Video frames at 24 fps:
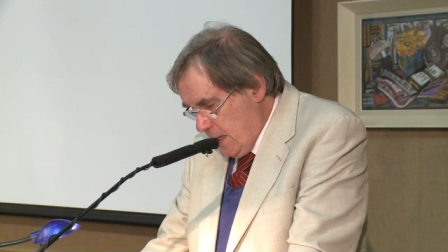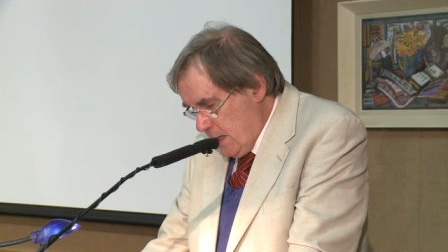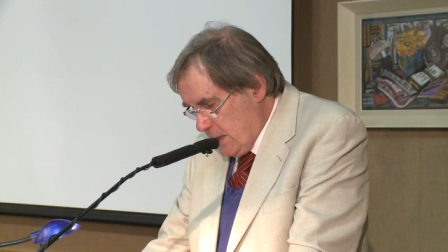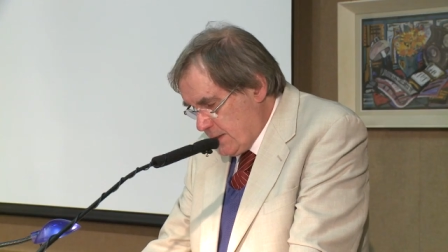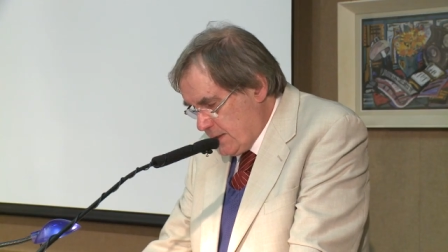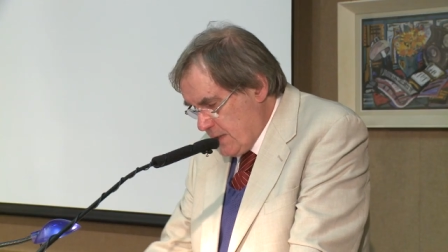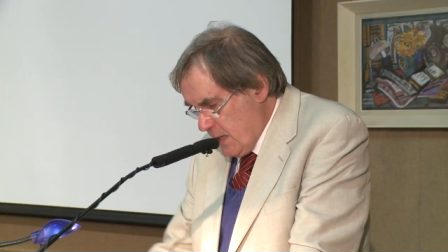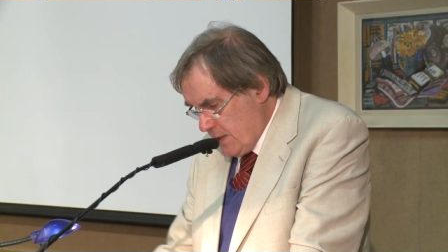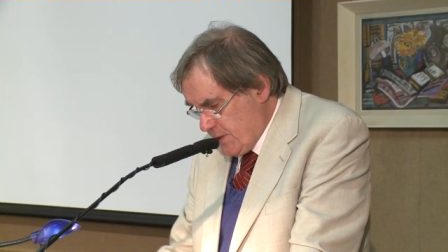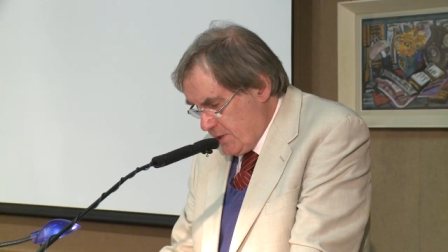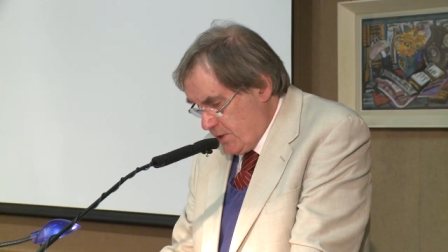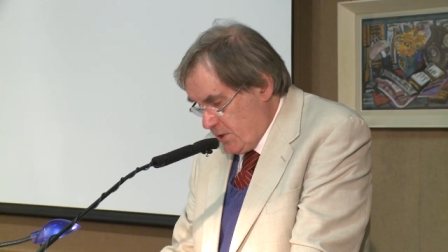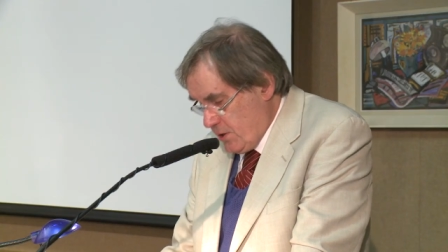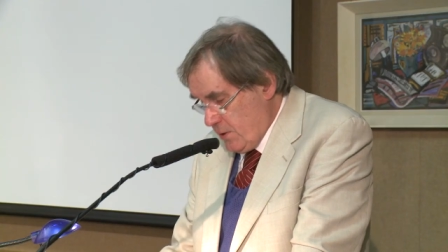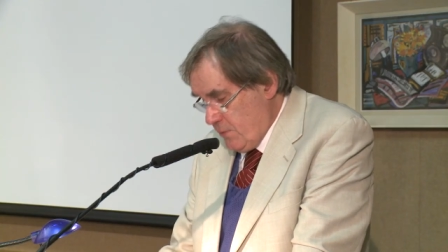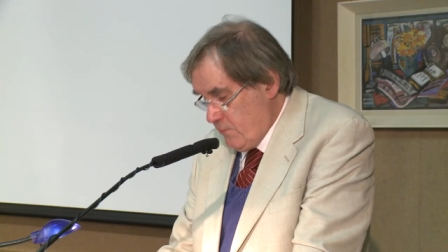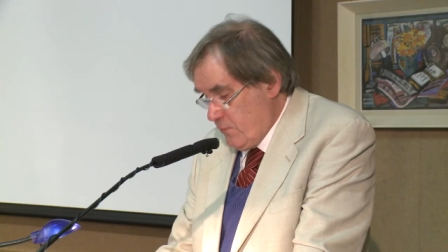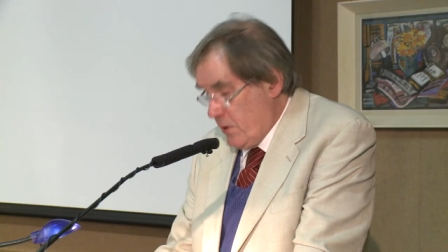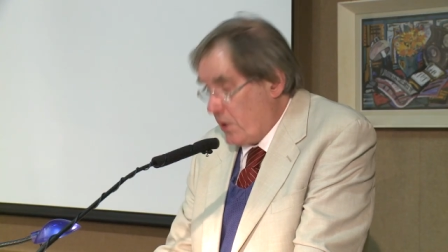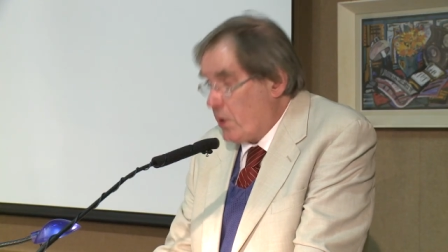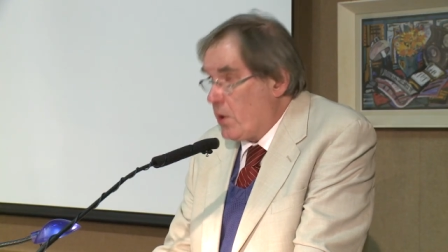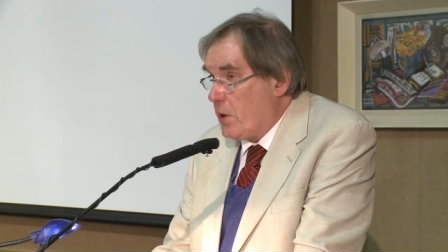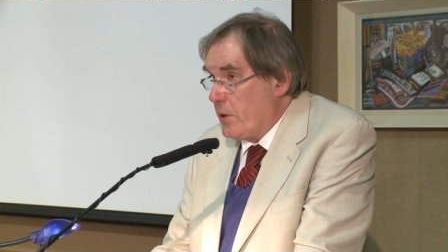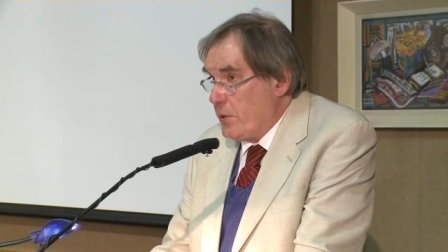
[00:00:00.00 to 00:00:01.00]
a
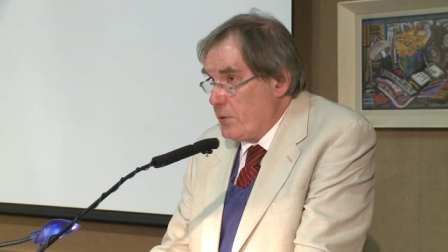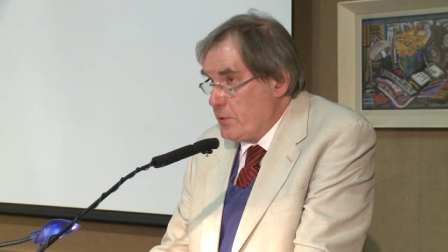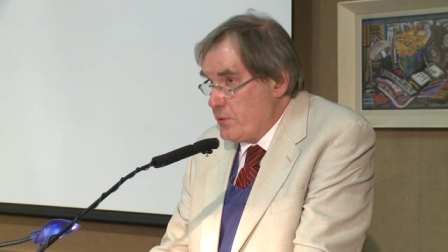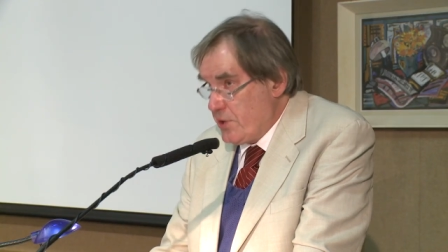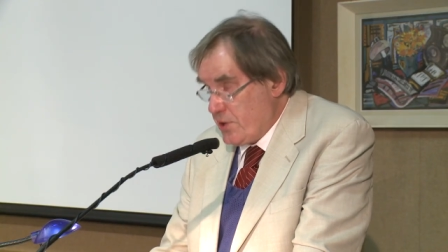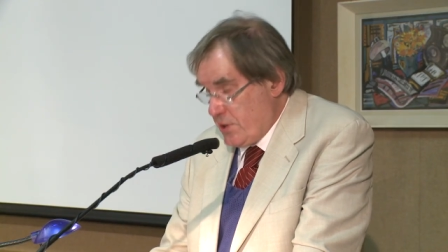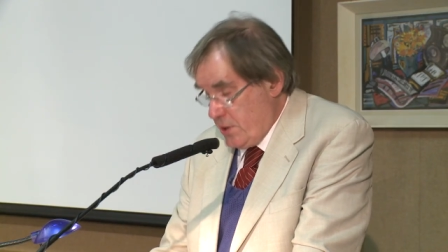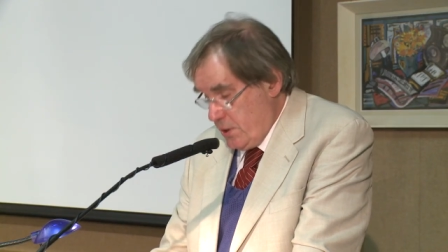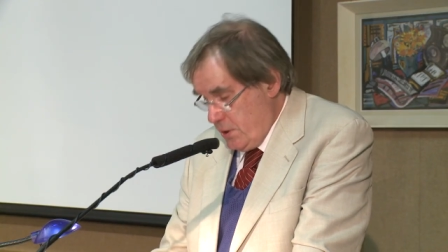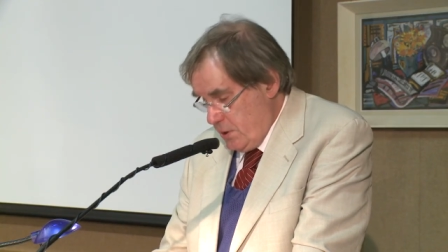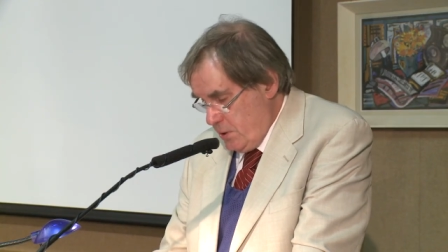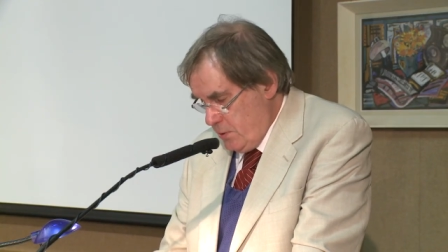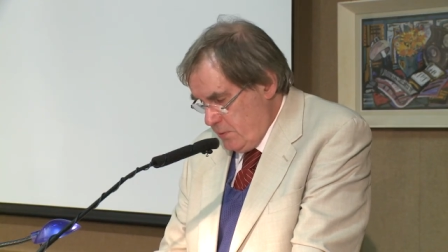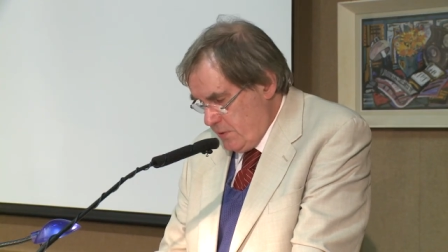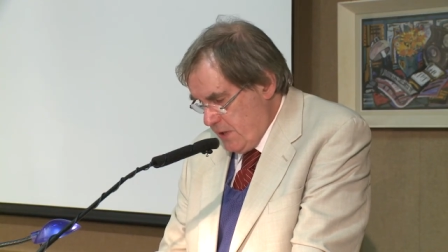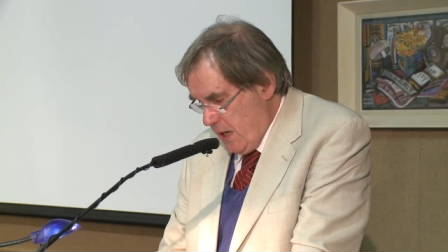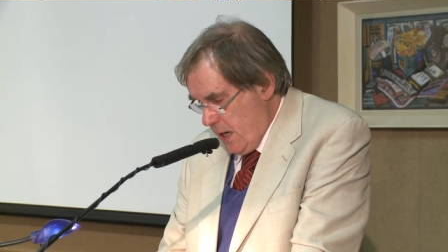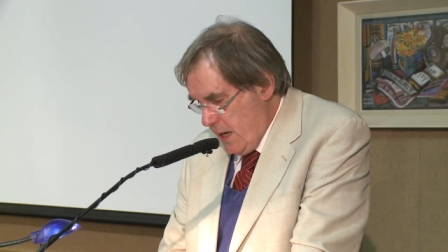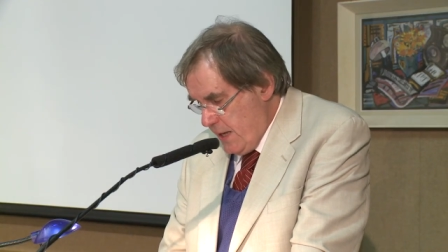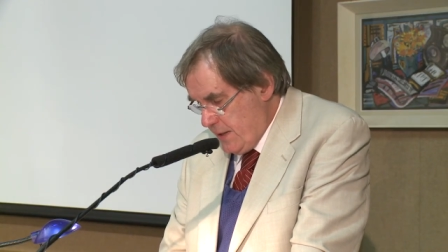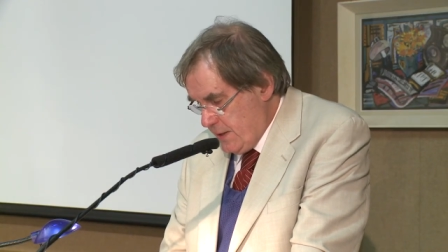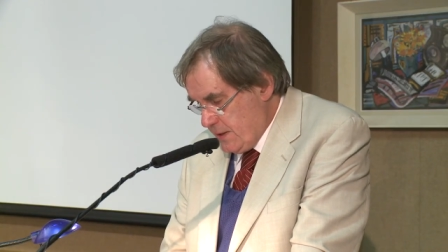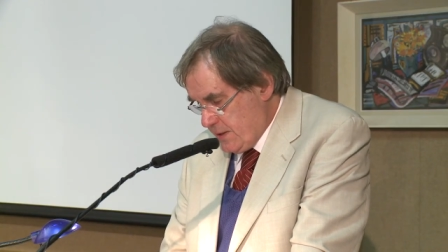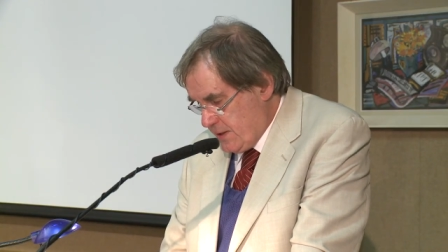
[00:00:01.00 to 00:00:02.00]
Tuscan recluse who
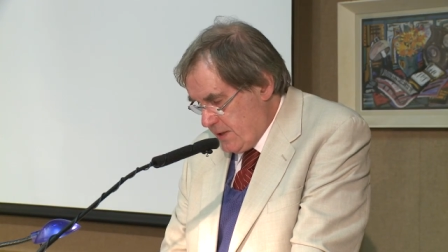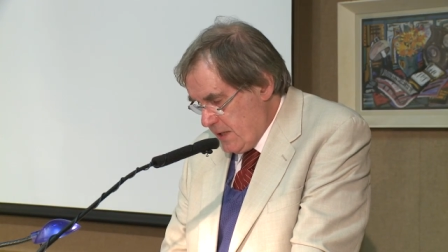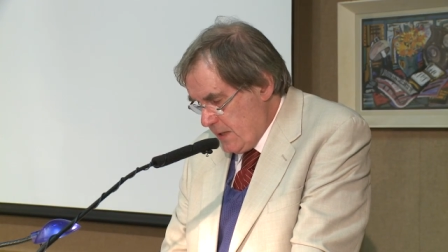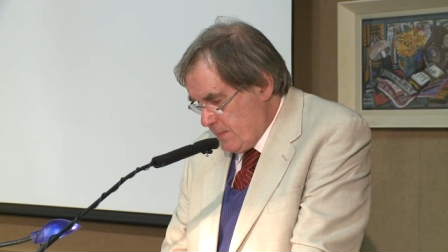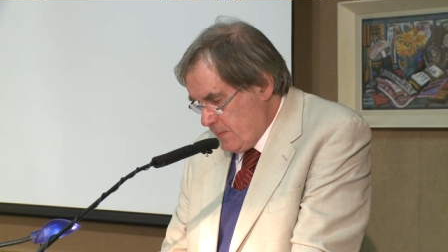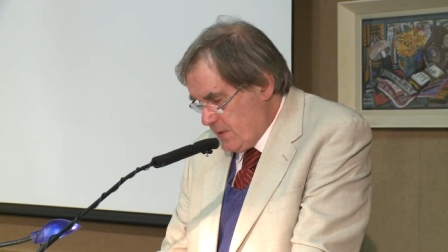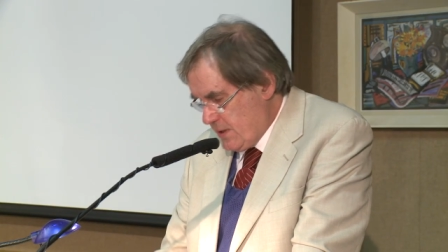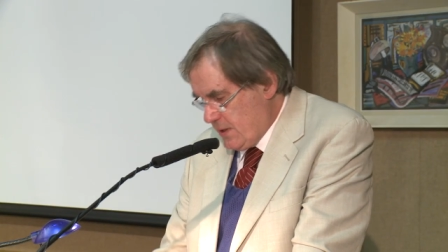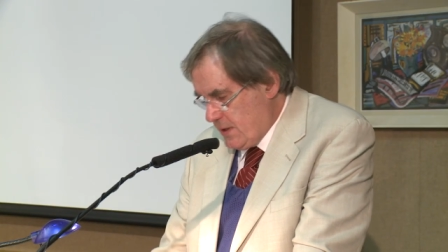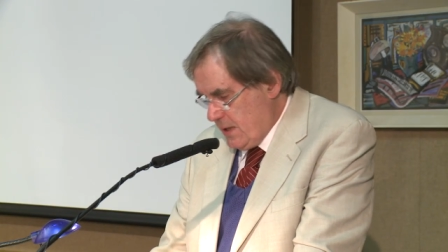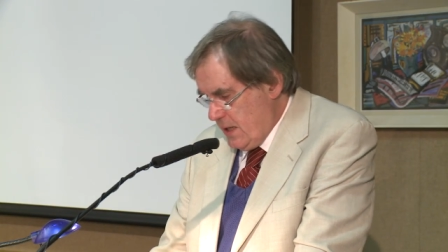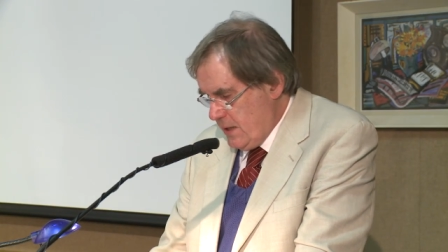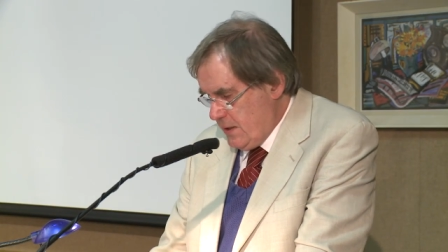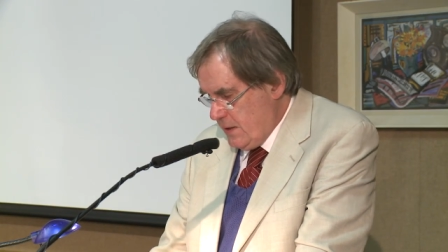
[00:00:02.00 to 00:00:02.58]
died, it seems,